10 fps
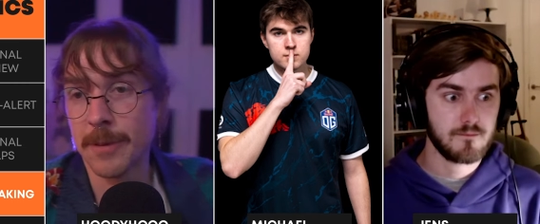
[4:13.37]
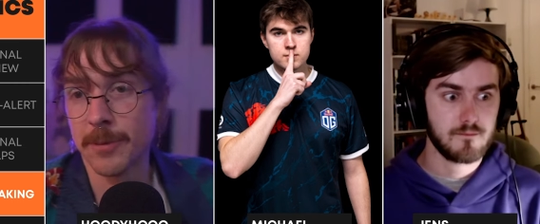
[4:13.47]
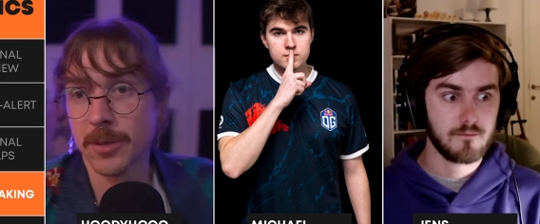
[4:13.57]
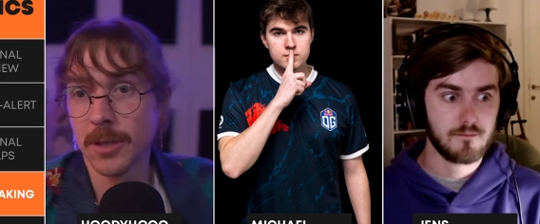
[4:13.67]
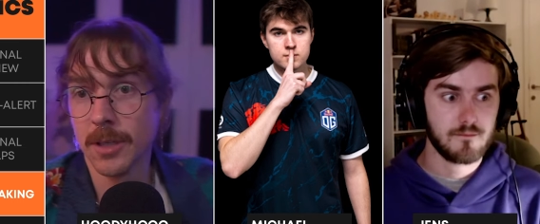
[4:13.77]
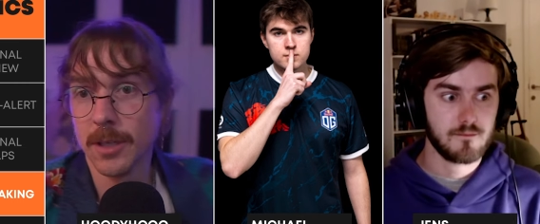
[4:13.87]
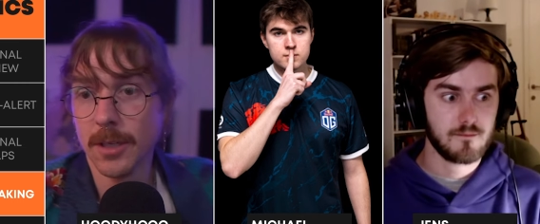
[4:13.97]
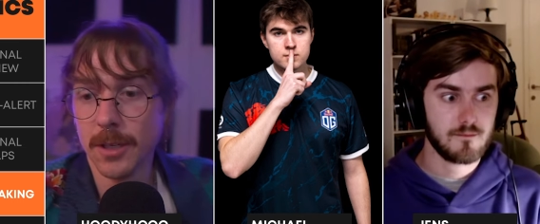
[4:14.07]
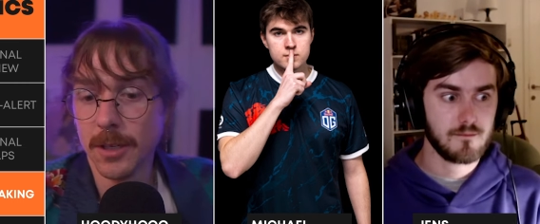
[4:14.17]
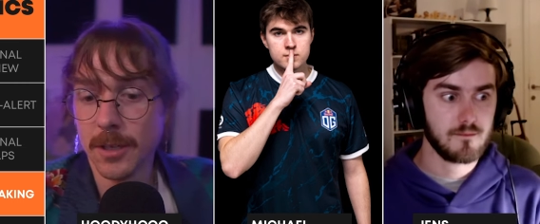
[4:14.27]
Speaker 1: of people
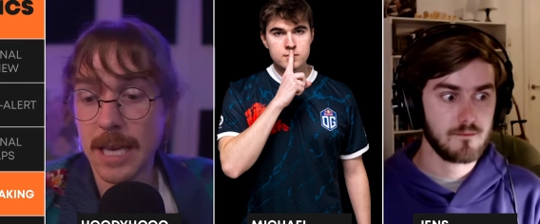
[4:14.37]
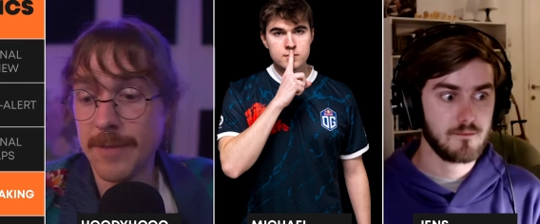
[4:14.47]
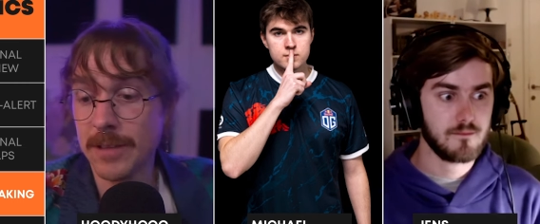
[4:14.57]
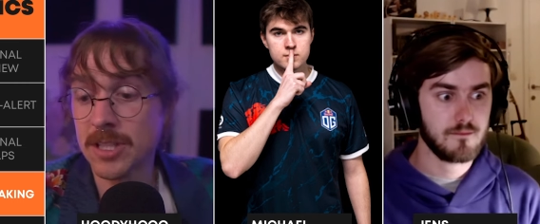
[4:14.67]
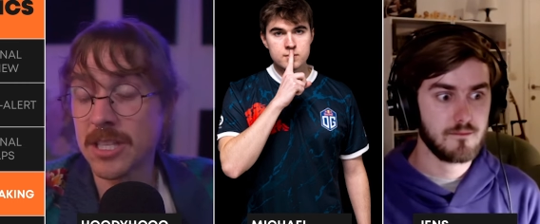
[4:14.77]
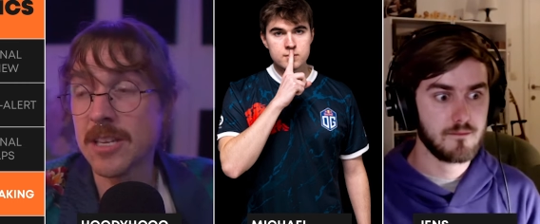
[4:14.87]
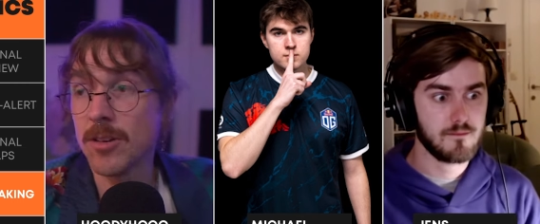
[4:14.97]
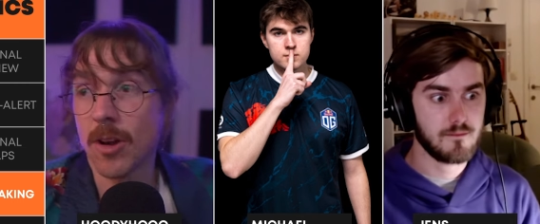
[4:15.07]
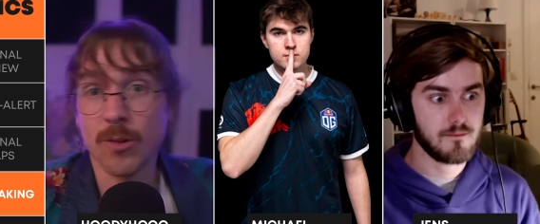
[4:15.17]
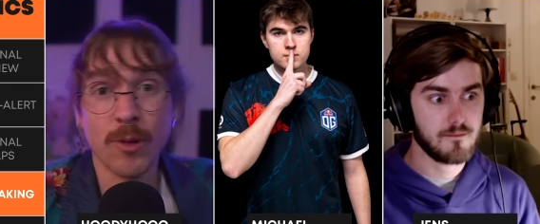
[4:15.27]
even still are